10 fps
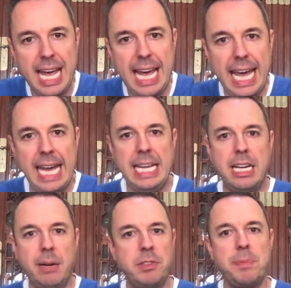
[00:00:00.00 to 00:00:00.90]
And he
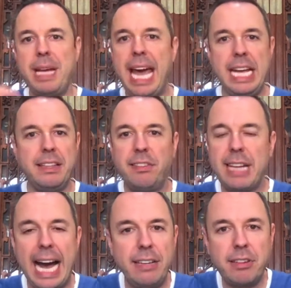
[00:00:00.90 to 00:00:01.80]
comes to me, hey, this
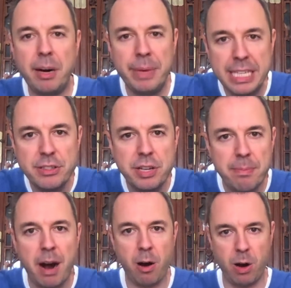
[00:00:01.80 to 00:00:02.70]
guy's coming in
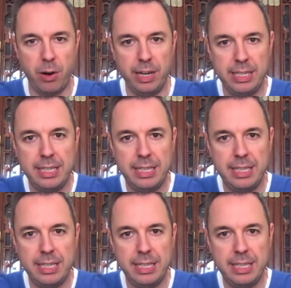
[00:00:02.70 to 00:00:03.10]
tomorrow.